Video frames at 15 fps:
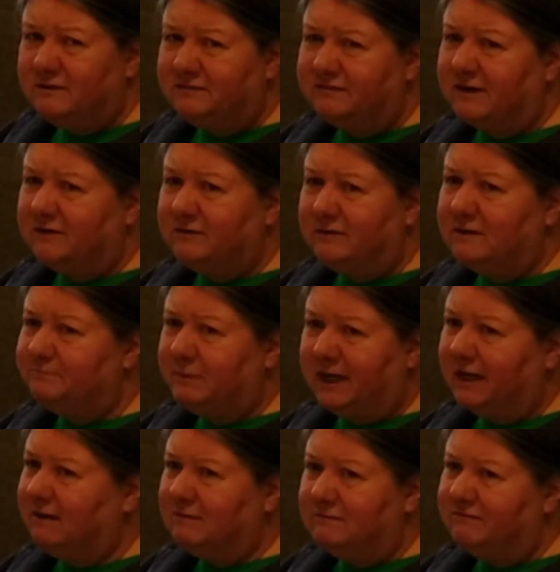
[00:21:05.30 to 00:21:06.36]
federal, but I
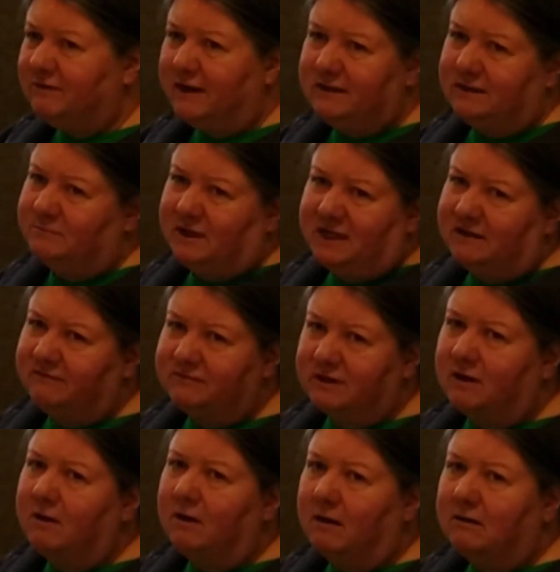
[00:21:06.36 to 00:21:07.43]
couldn't find it, you may have to
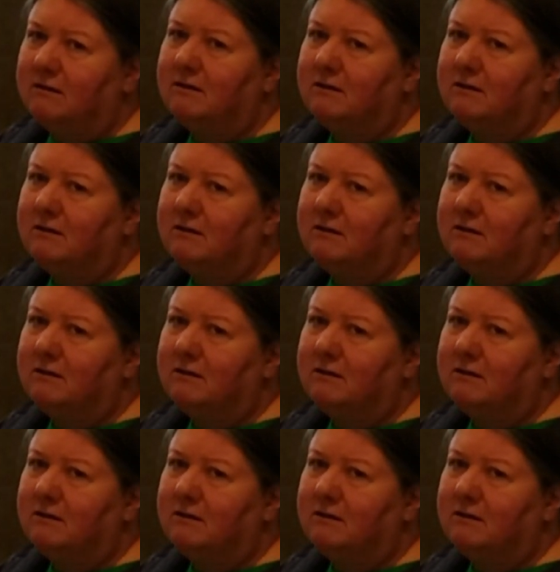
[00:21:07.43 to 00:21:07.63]
call,